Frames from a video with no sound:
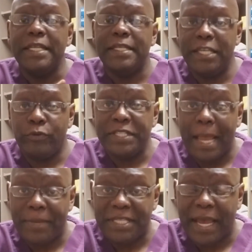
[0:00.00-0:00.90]
decreased
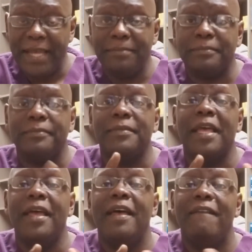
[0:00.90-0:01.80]
appetite,
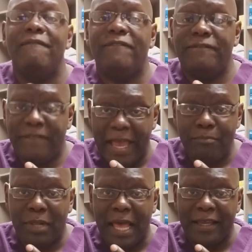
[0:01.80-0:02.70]
fat
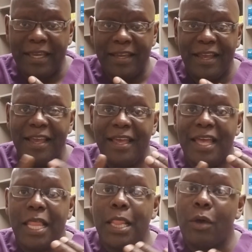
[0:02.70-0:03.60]
blocking,
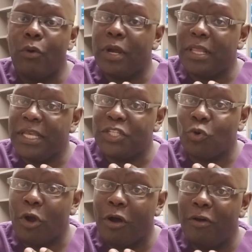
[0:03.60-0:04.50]
lower
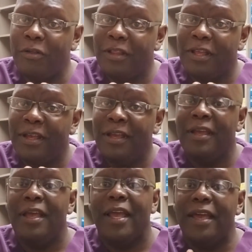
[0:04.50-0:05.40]
cholesterol,
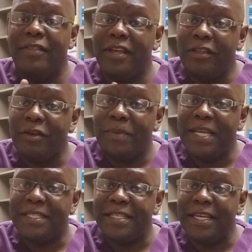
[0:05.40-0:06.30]
and the other
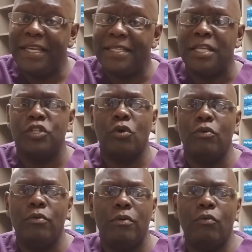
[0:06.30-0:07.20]
piece is,
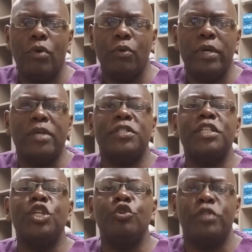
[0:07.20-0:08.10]
so what else
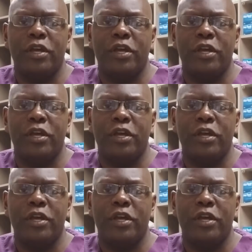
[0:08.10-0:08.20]
does it do to